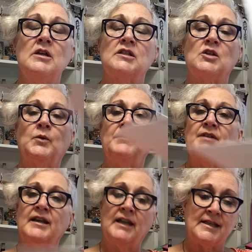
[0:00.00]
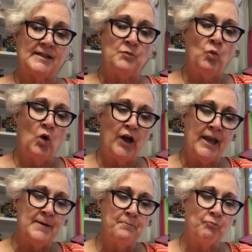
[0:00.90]
So we've done lesson
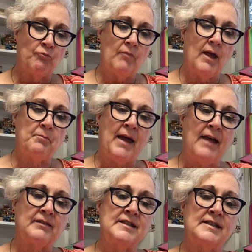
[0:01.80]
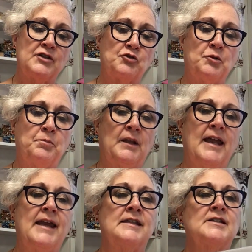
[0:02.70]
1 about the Central
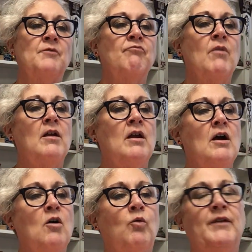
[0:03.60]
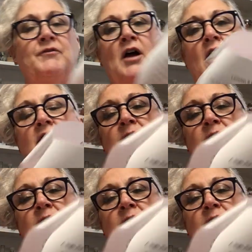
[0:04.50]
Plains. We've talked